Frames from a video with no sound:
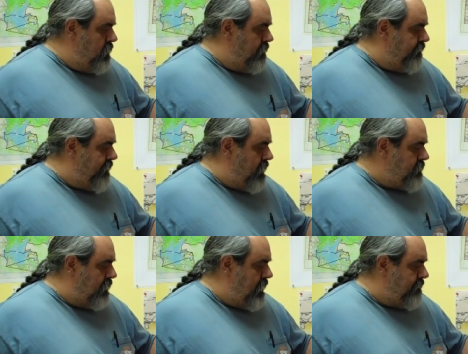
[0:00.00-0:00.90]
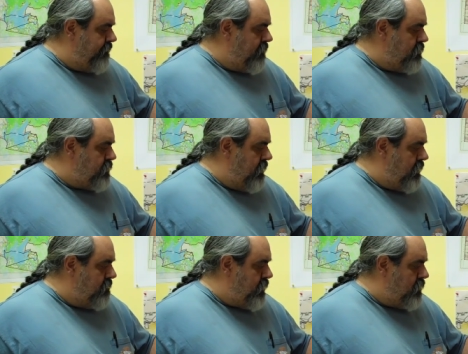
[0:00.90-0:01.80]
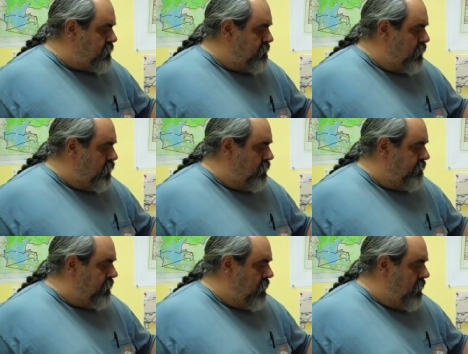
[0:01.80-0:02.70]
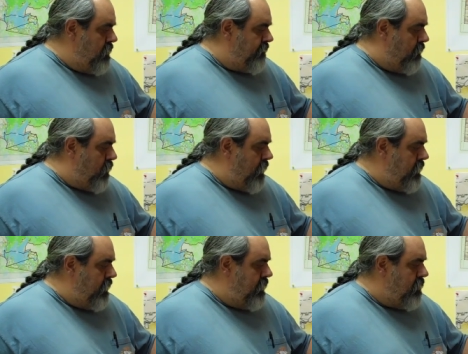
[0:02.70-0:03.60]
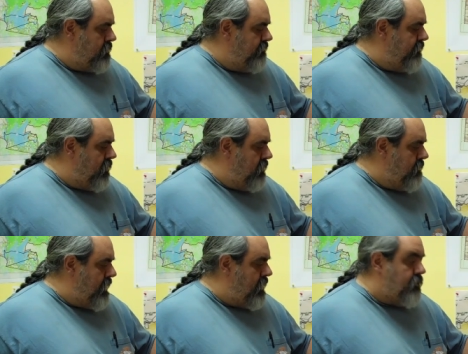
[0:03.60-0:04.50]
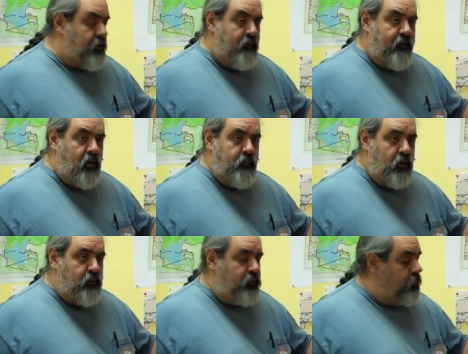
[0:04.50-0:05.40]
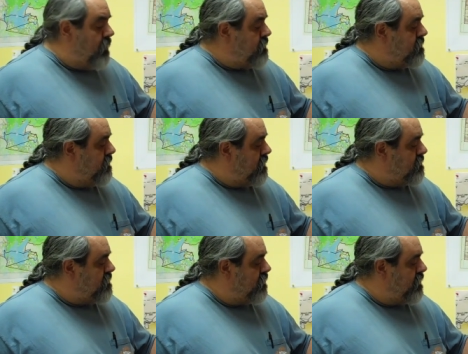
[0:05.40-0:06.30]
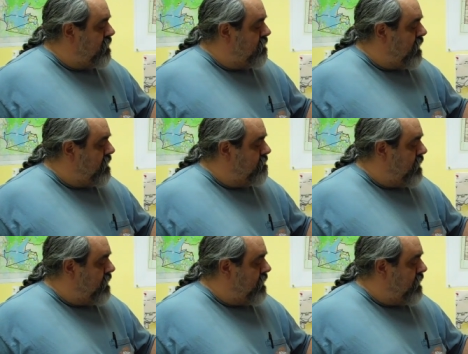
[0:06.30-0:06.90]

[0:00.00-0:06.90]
the Fond du Lac fur trading post moved from right here at the very mouth, in a very beautiful place in Minnesota here by,